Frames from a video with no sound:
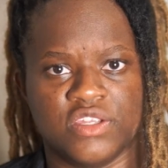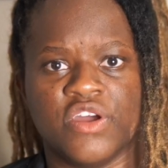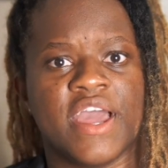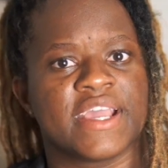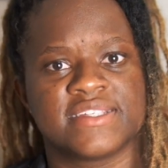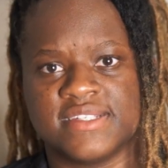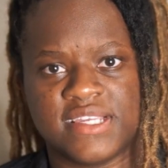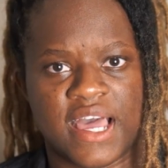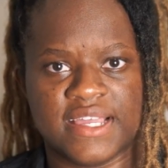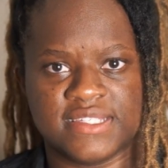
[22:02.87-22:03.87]
You're
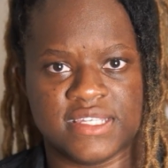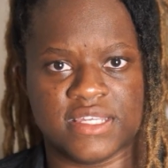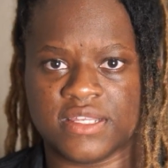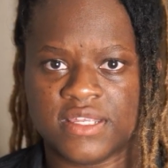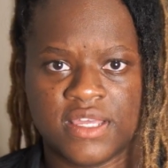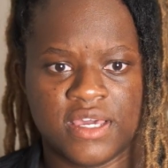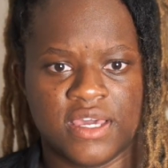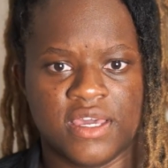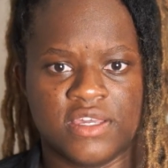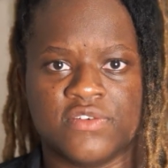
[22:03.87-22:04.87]
exercising.
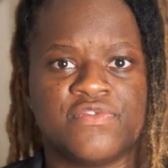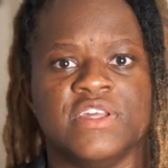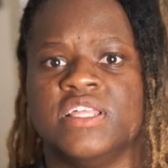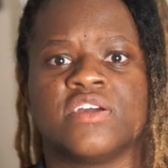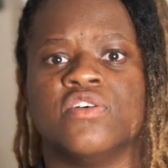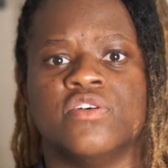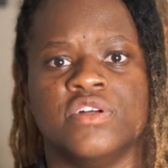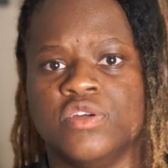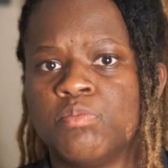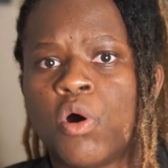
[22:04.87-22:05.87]
You're feeling good.
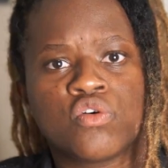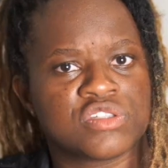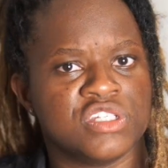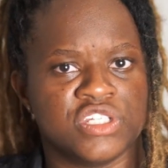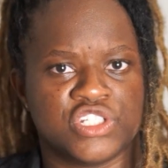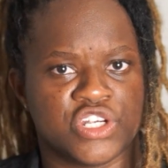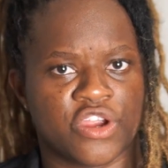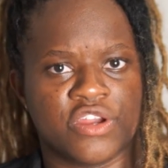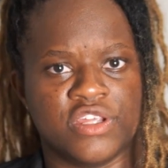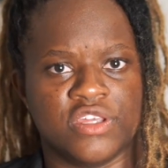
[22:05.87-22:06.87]
You're posting your
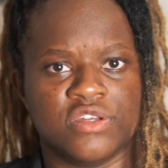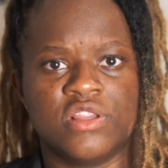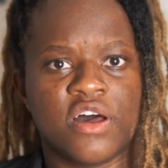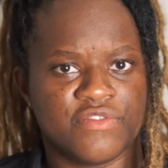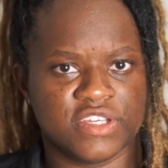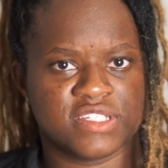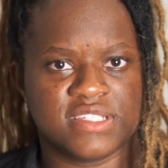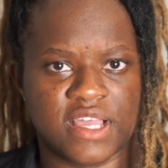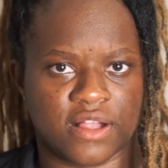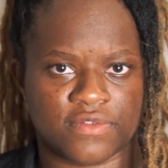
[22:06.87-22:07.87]
journey. You love
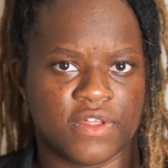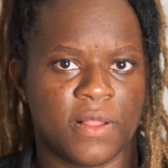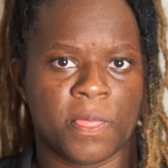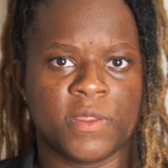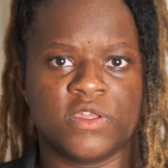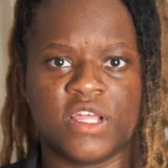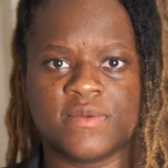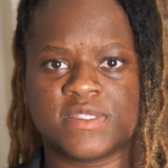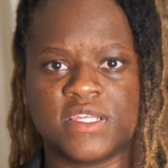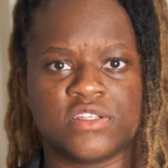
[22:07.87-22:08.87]
yourself. You know what I'm
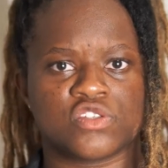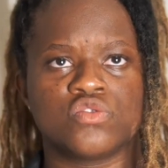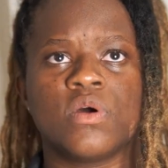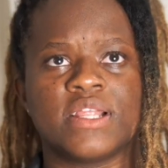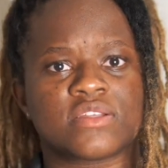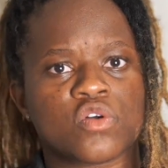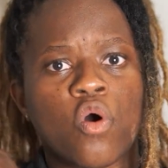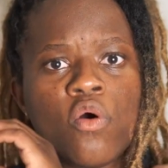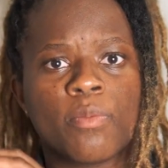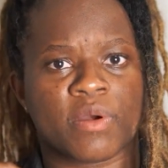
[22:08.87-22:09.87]
saying? Just throughout this
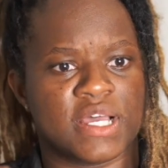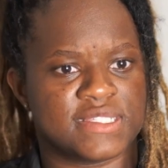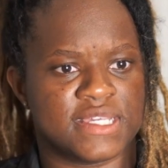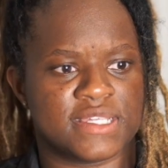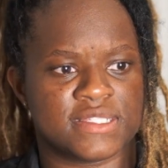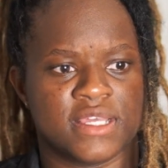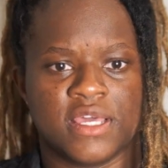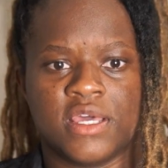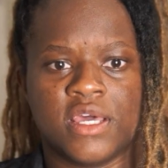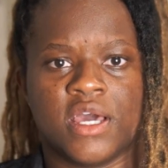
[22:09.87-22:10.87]
whole process,
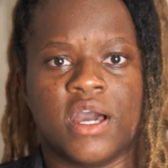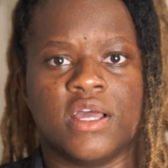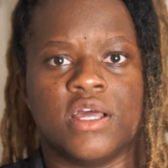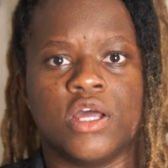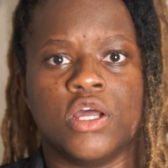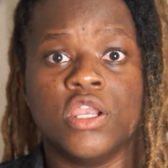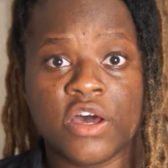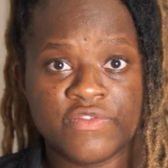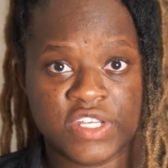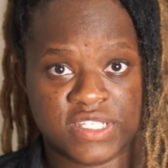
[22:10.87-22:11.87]

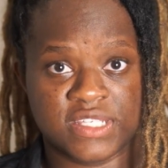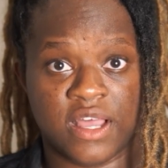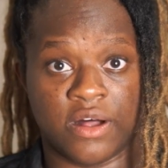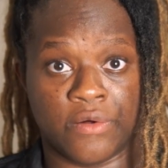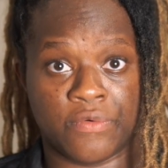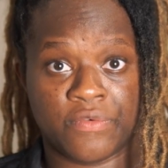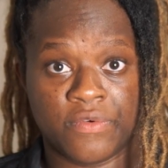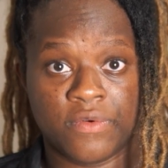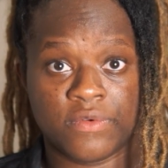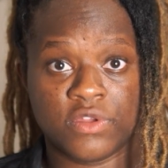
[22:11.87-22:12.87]
love yourself.
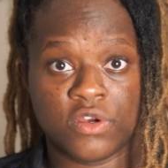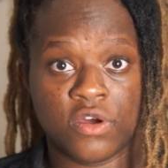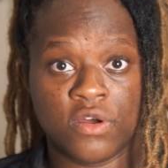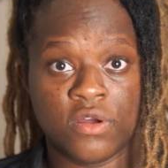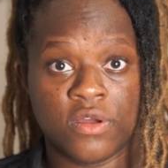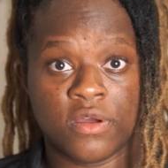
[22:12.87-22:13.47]
You know?